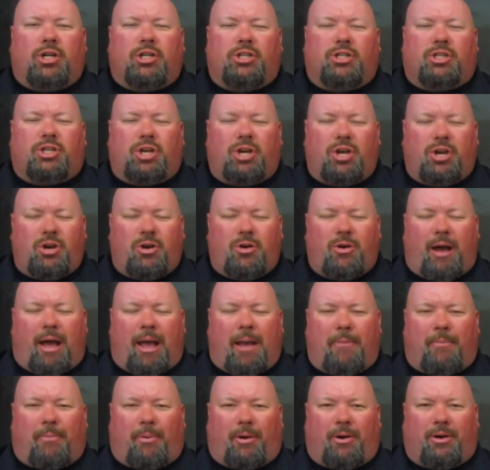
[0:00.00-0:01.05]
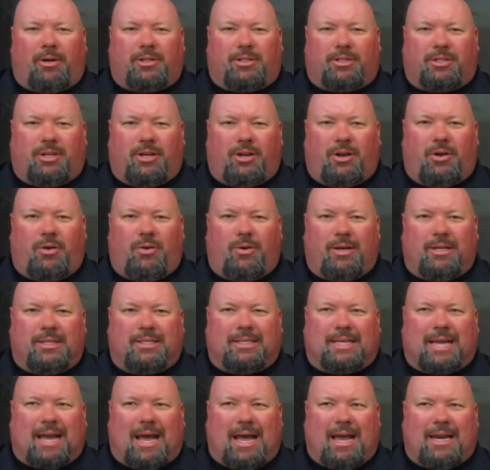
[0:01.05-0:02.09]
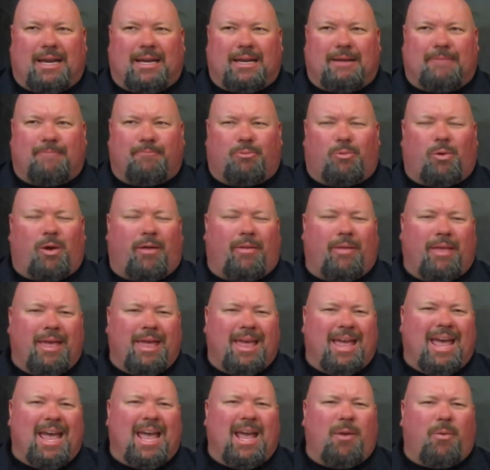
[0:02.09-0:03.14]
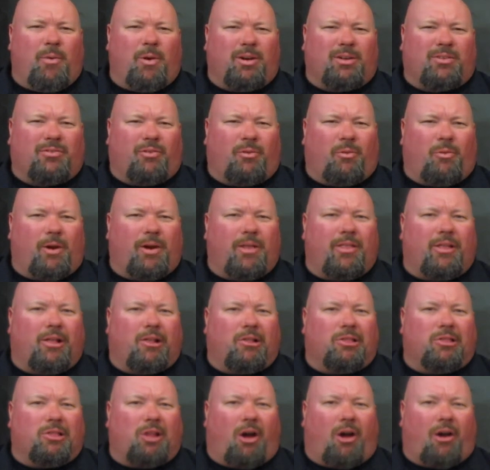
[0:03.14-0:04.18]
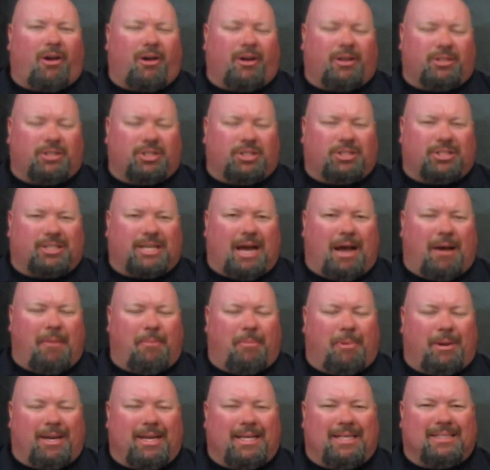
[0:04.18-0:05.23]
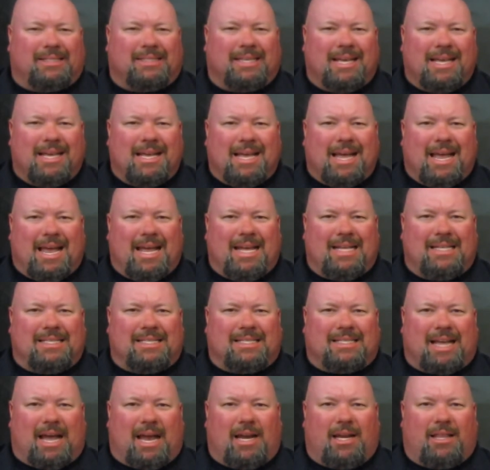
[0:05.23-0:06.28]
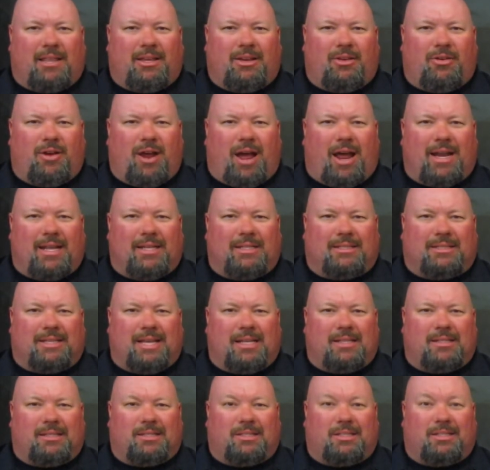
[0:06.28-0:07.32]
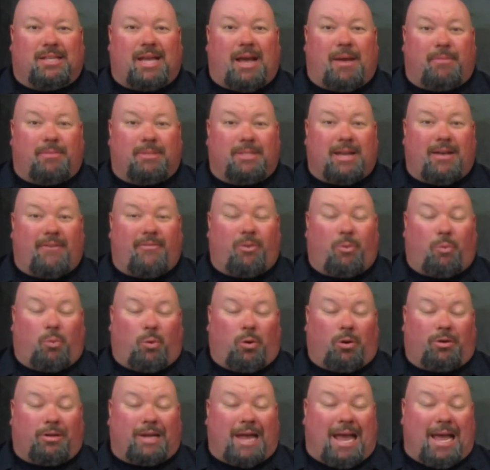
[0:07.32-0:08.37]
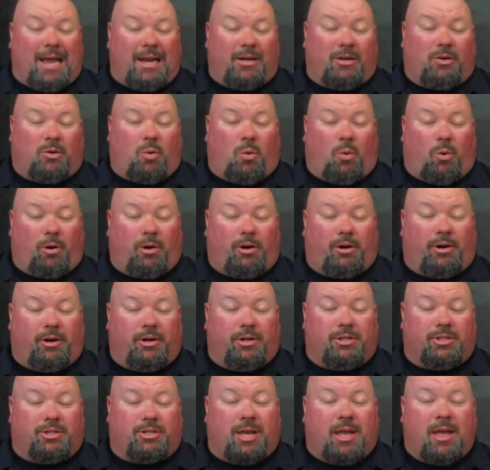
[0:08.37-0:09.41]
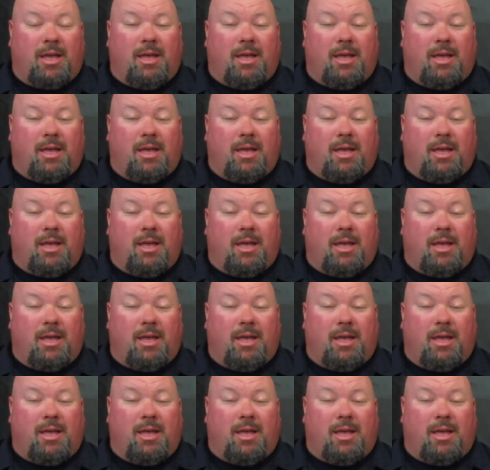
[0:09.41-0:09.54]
to a person who is kind of, well, he works for one of the largest companies inside of the United States. It just happens to have the world headquarters